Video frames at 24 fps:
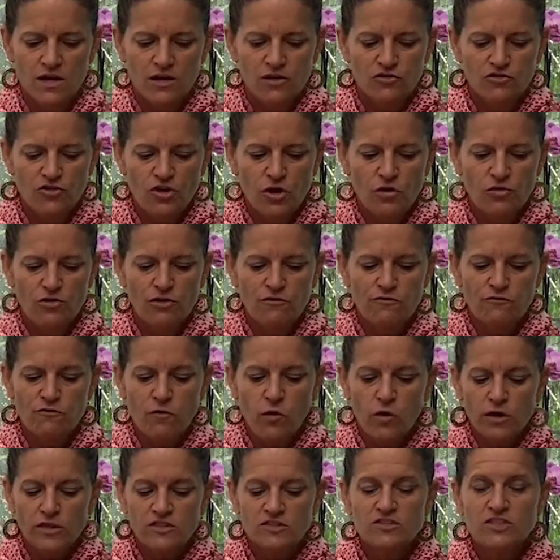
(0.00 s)
So, the
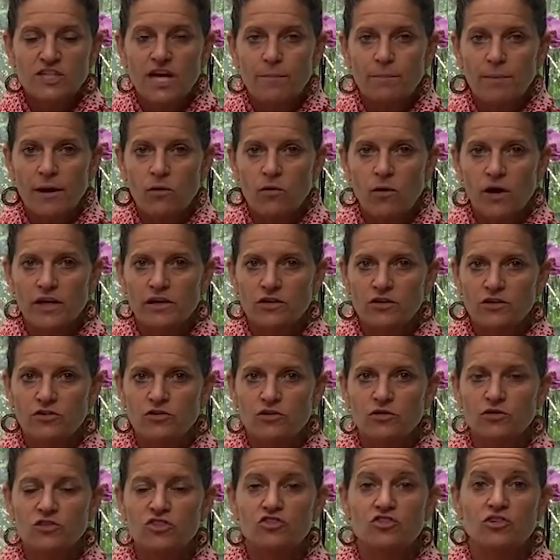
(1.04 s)
fourth step I want you to
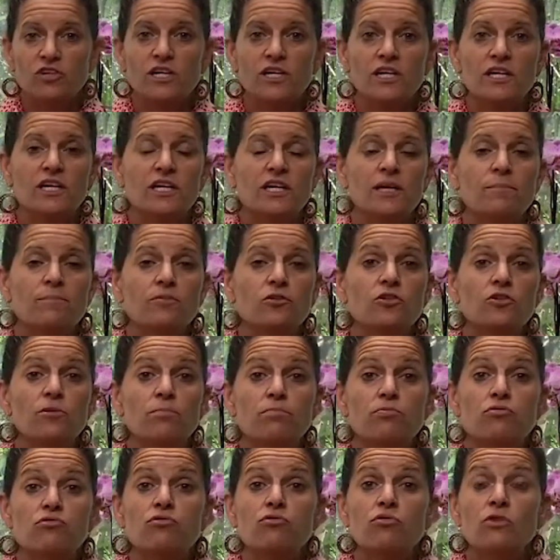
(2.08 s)
do is you're going to keep your
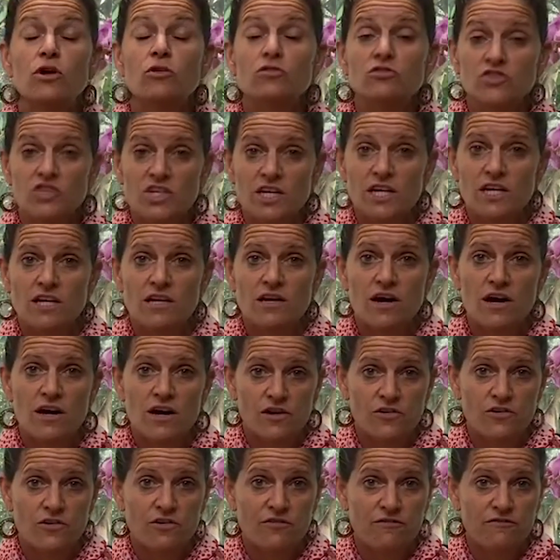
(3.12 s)
protein
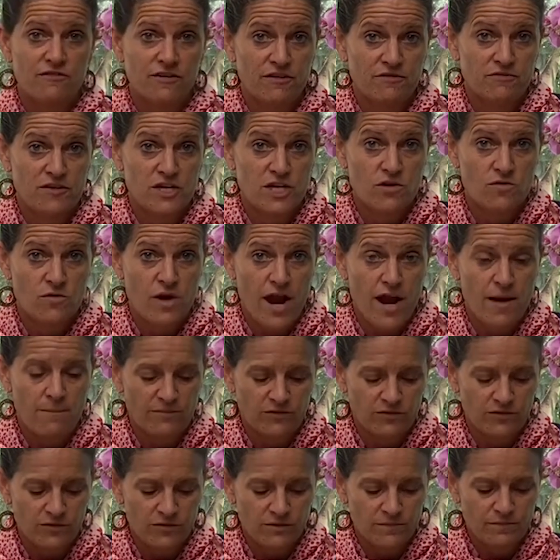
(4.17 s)
under 50
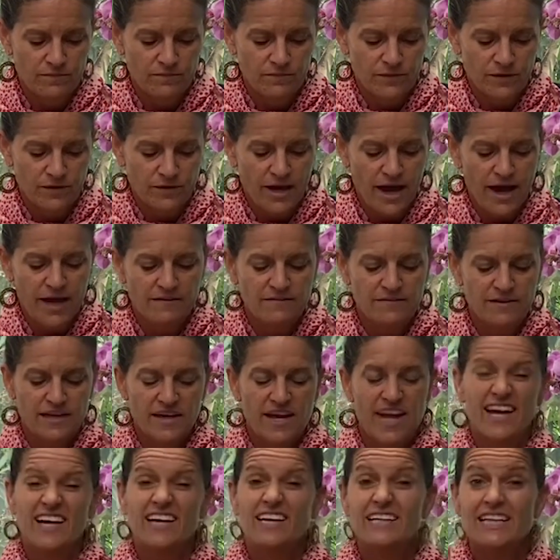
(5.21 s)
grams, okay?
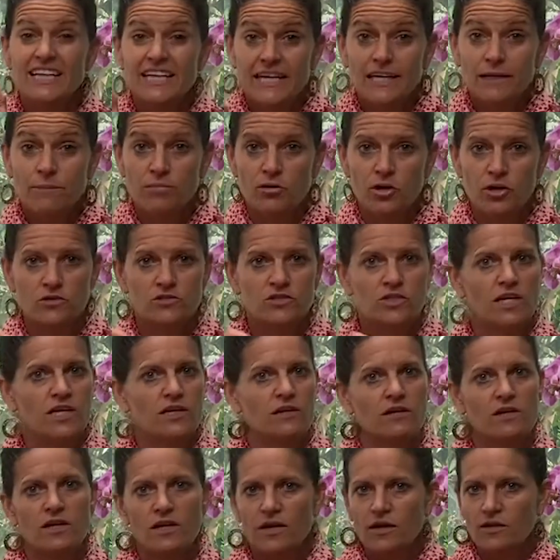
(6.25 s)
And clean
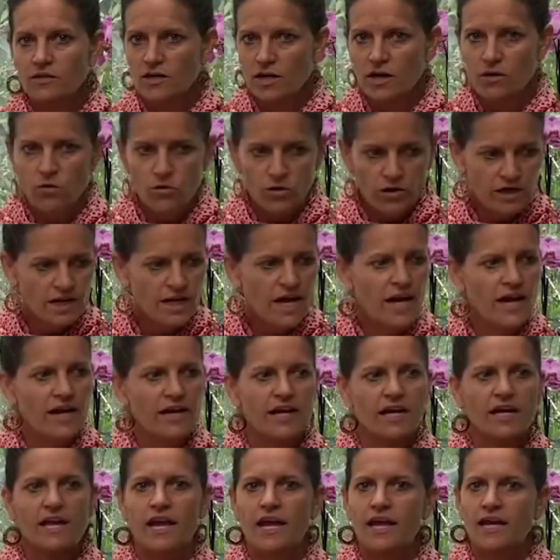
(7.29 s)
protein. The
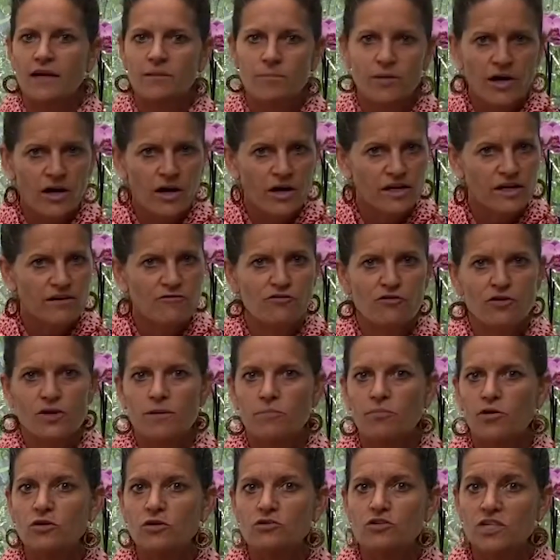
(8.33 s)
organic, antibiotic free
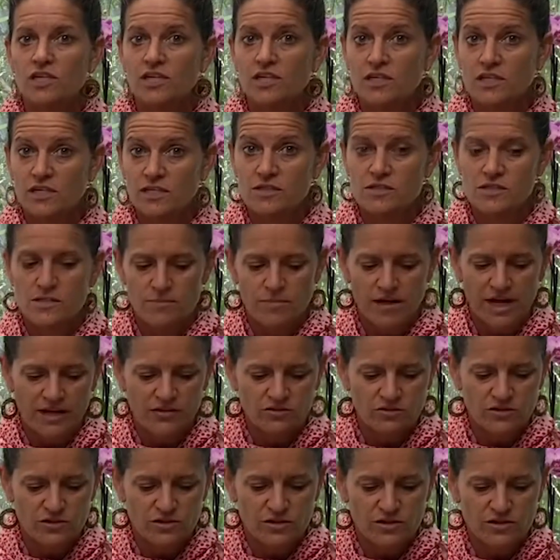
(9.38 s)
protein is the
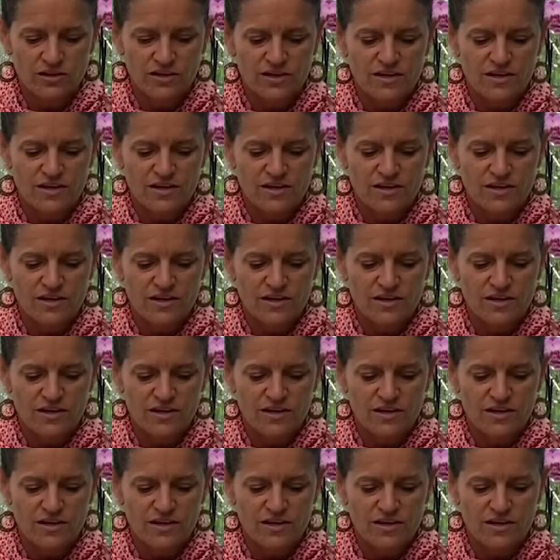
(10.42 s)
best.